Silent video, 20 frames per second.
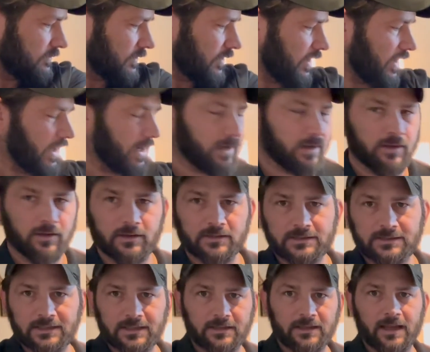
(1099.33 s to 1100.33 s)
All right, you can
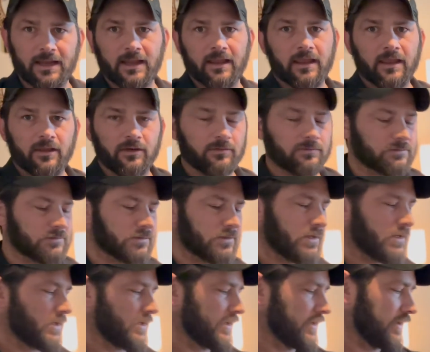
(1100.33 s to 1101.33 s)
see that it heals
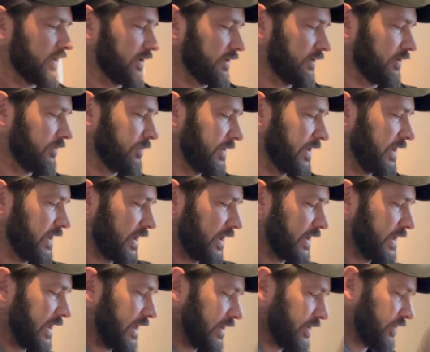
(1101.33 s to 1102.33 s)
a little bit.
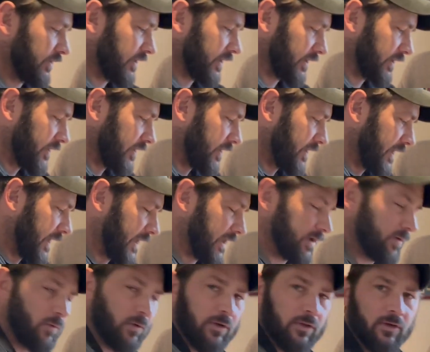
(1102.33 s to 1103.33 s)
Again, you can,
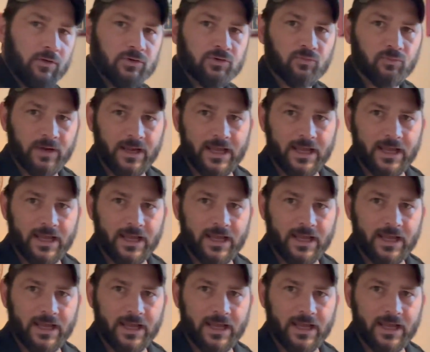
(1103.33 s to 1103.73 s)
any one of those